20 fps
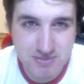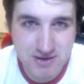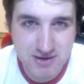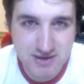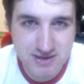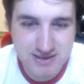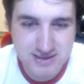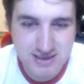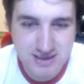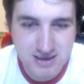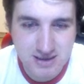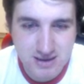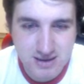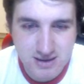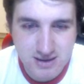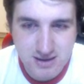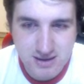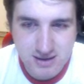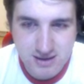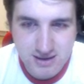honest.
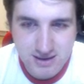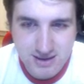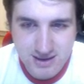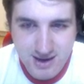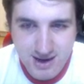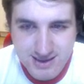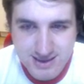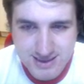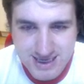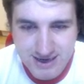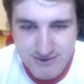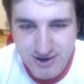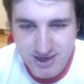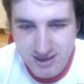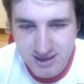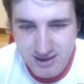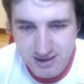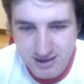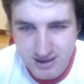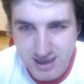Guys, I
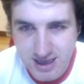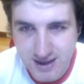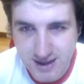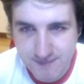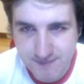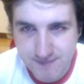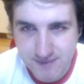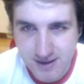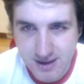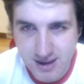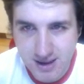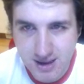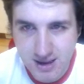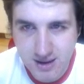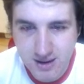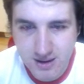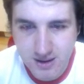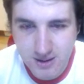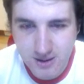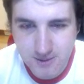reckon, yeah.
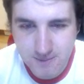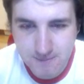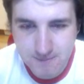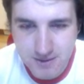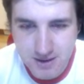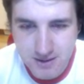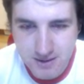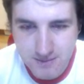Um,